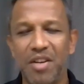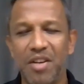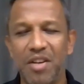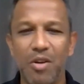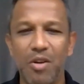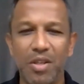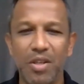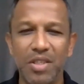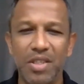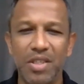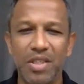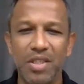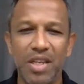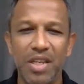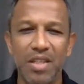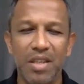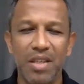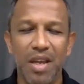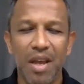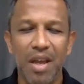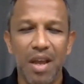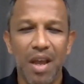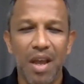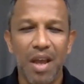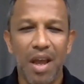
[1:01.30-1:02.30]
and cross kicks.
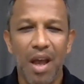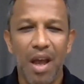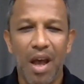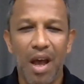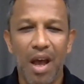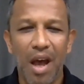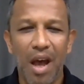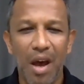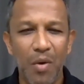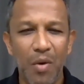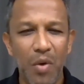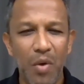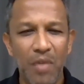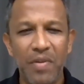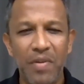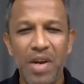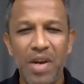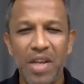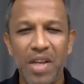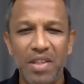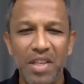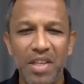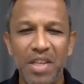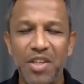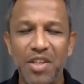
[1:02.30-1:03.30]
However,
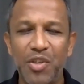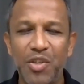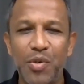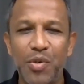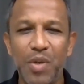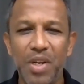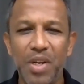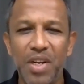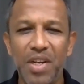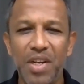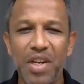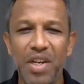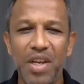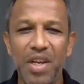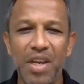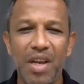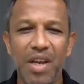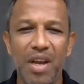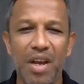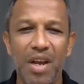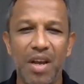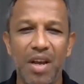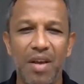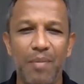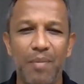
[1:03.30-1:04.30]
I think Trinity
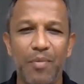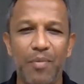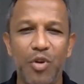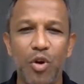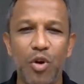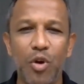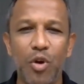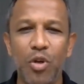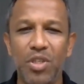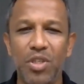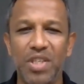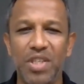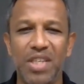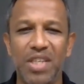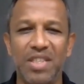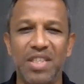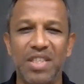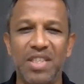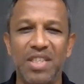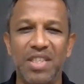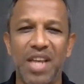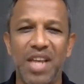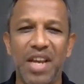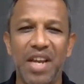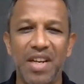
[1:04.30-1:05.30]
coach has
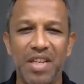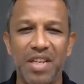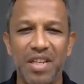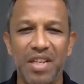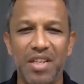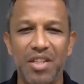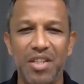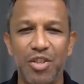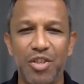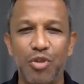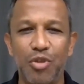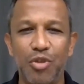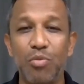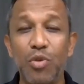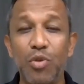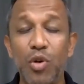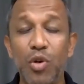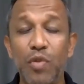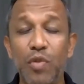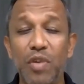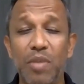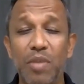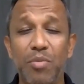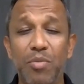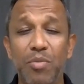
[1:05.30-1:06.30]
decided to
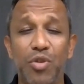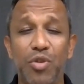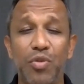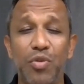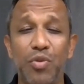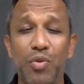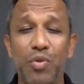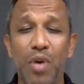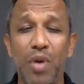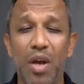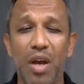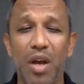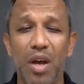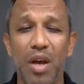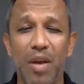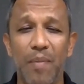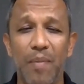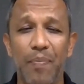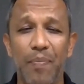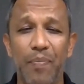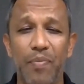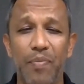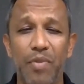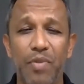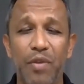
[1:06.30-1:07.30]
move him
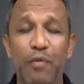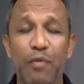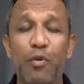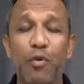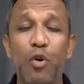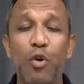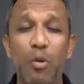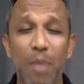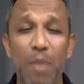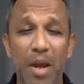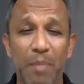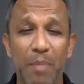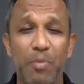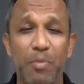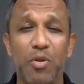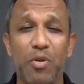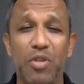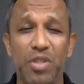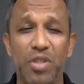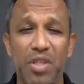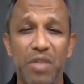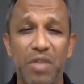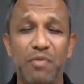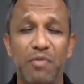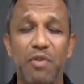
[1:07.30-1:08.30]
to the fullback
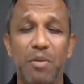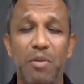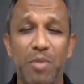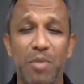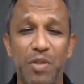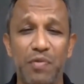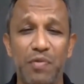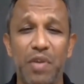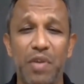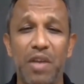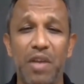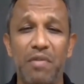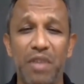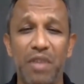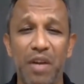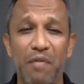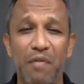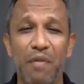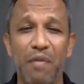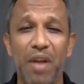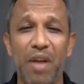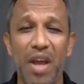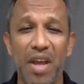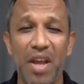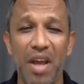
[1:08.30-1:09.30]
position from his
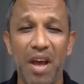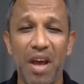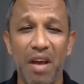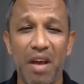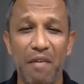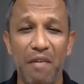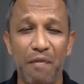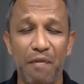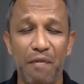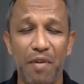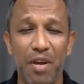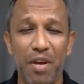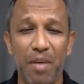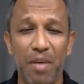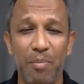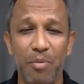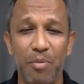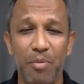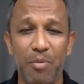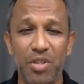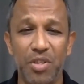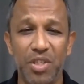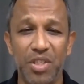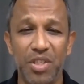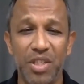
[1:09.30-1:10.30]
favorite fly half
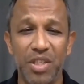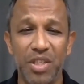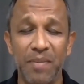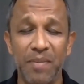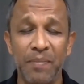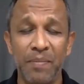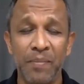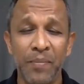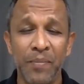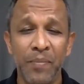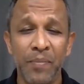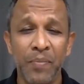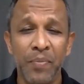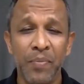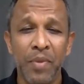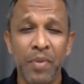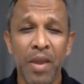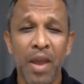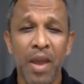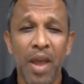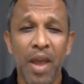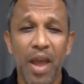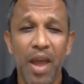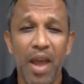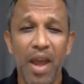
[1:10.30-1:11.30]
position.
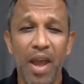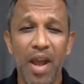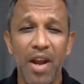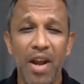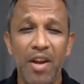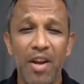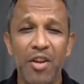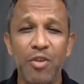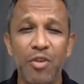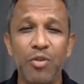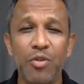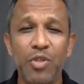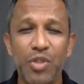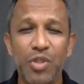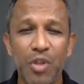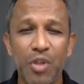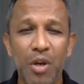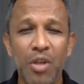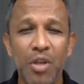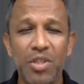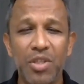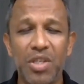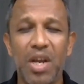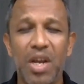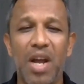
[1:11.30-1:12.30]
And you
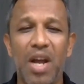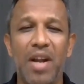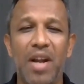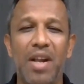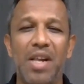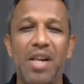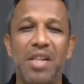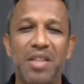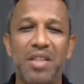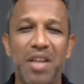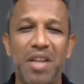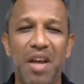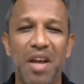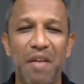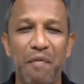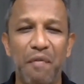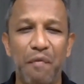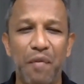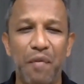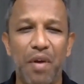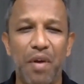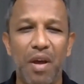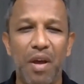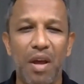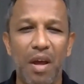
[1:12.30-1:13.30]
saw Shan
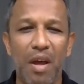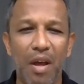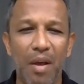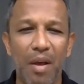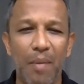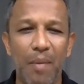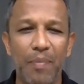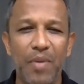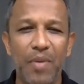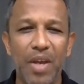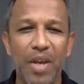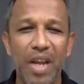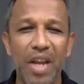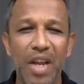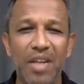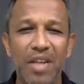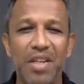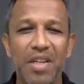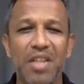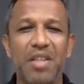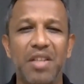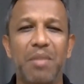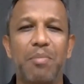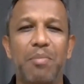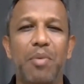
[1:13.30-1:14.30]
Altaf
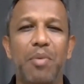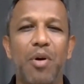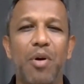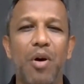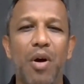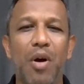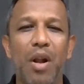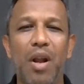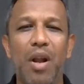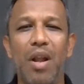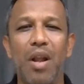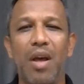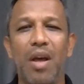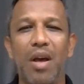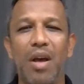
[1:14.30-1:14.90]
collecting the ball